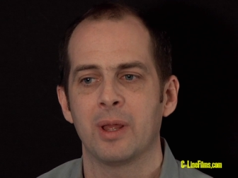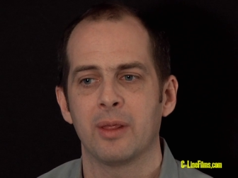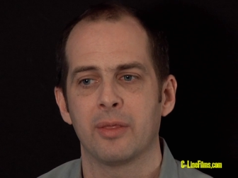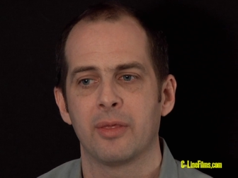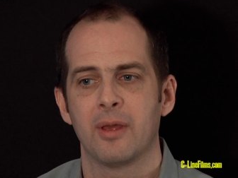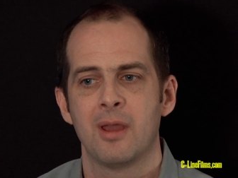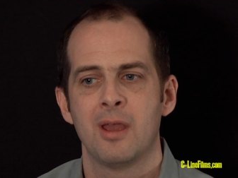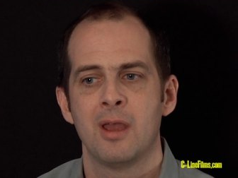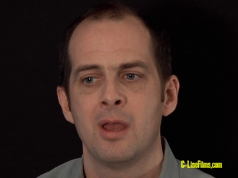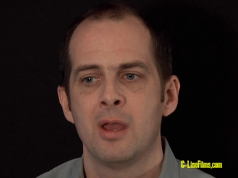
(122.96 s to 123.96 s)
with
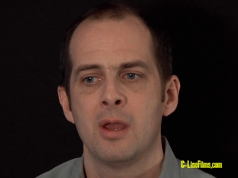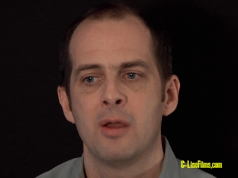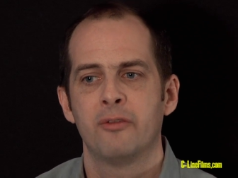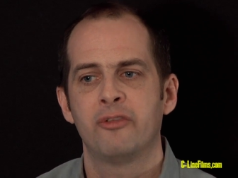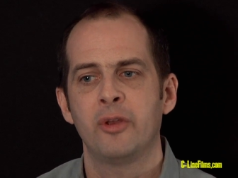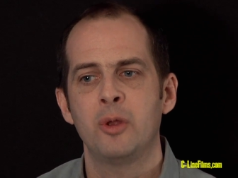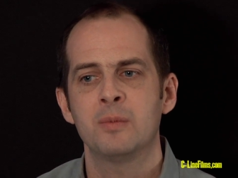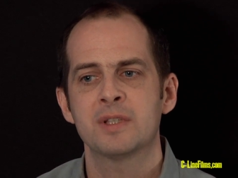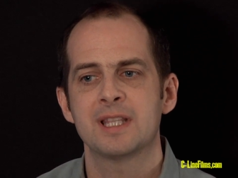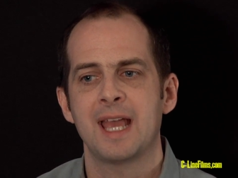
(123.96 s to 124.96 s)

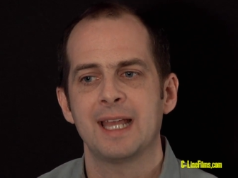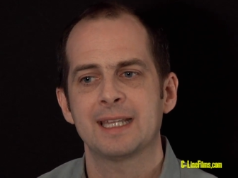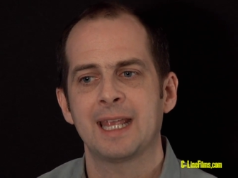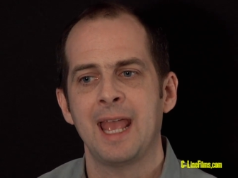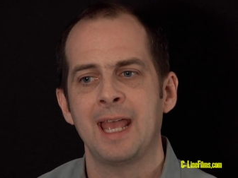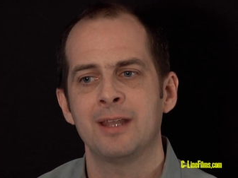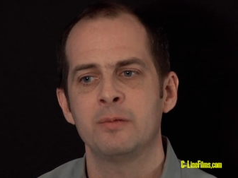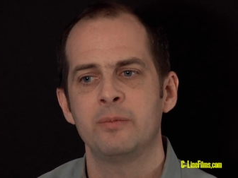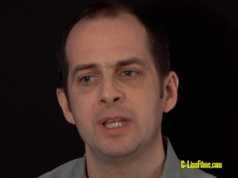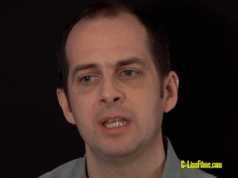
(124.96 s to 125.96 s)
films that
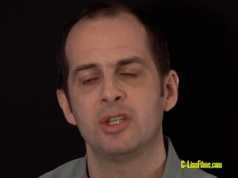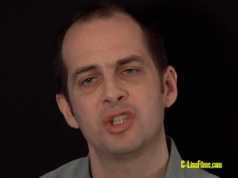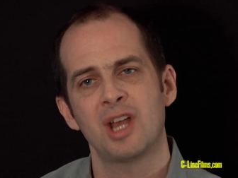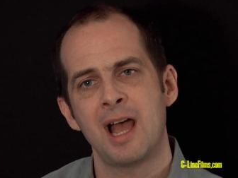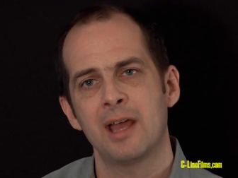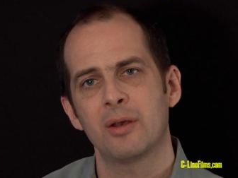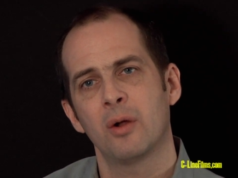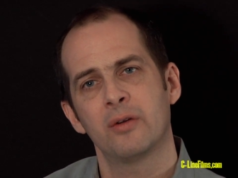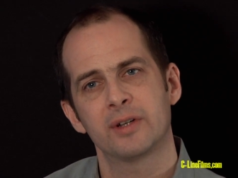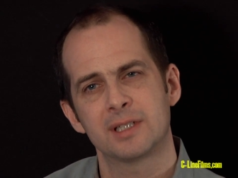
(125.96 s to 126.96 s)
can be shot
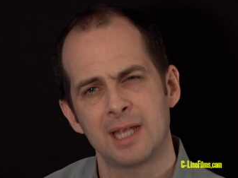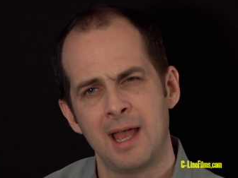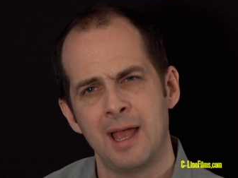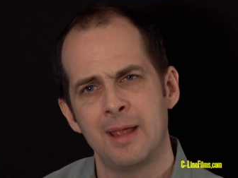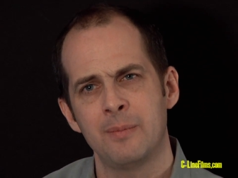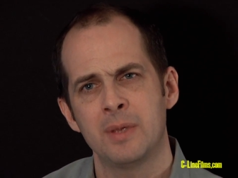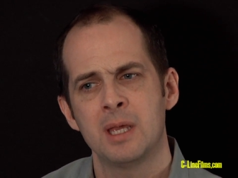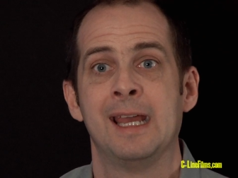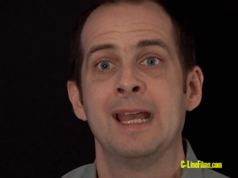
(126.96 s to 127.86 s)
over time.